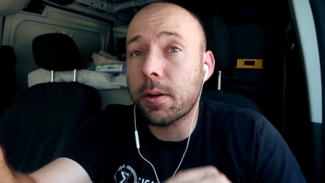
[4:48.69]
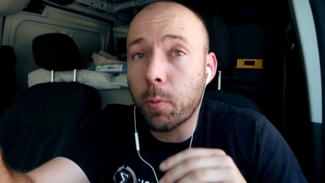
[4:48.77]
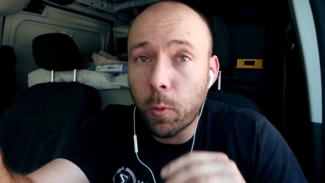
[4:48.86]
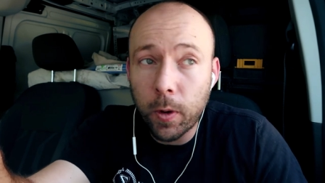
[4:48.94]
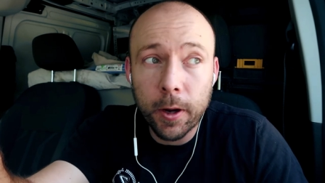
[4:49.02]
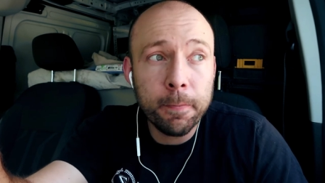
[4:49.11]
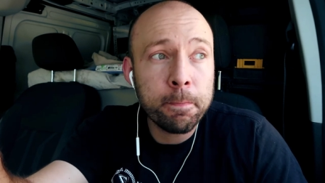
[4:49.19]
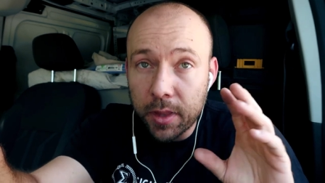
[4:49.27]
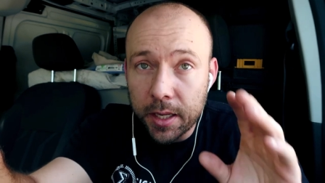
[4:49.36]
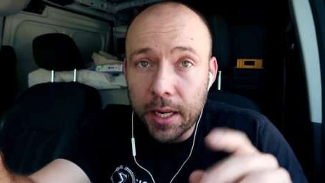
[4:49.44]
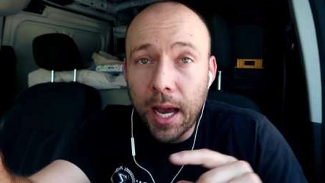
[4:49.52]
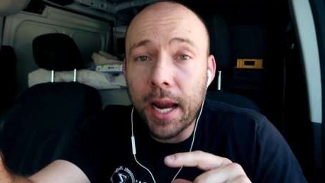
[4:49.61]
Number one,
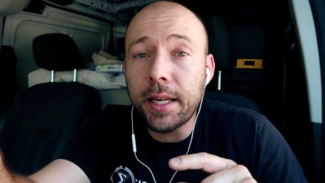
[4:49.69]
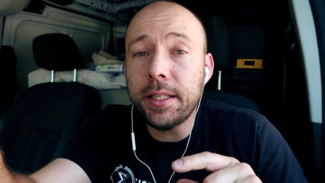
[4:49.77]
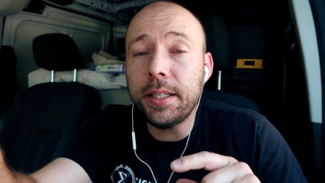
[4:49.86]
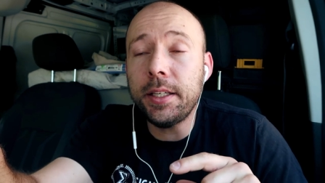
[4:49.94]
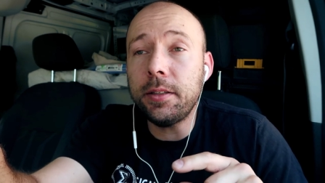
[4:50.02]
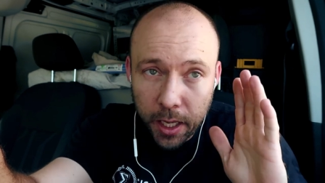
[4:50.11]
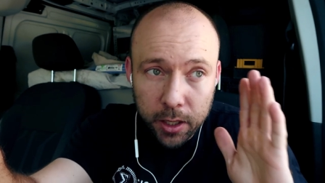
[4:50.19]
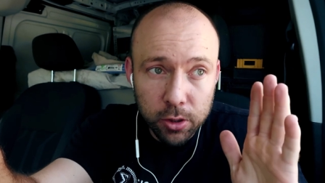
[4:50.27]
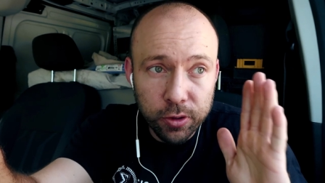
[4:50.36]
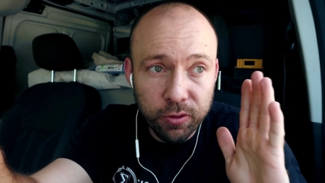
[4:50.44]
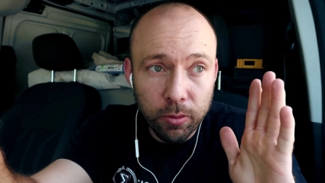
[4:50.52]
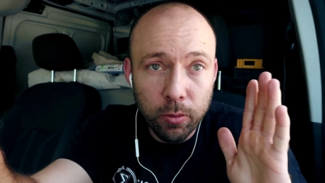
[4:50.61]
the 90 that
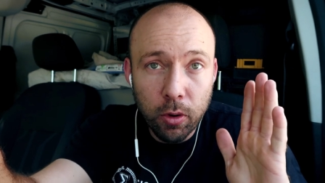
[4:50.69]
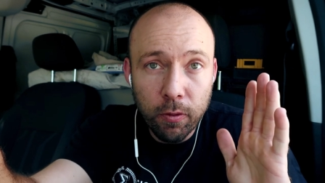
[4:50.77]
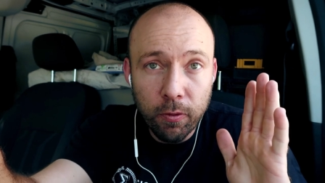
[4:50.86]
goes from